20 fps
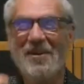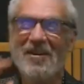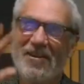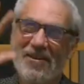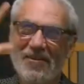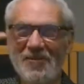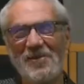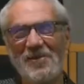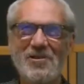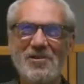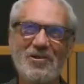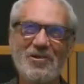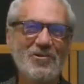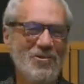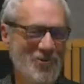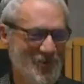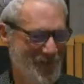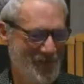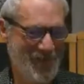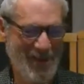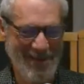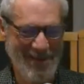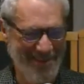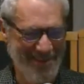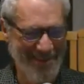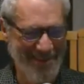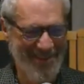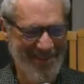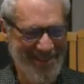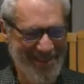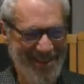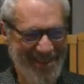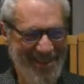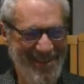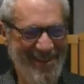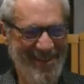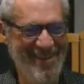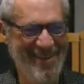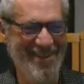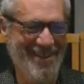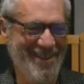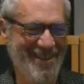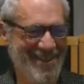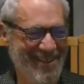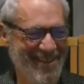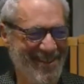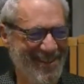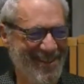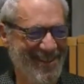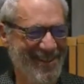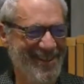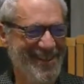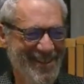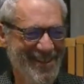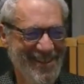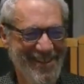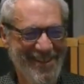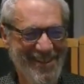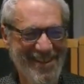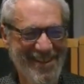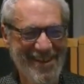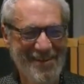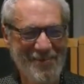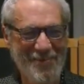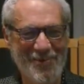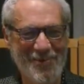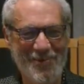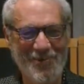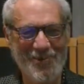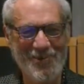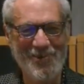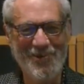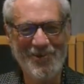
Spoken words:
Huge buttons. That was cool.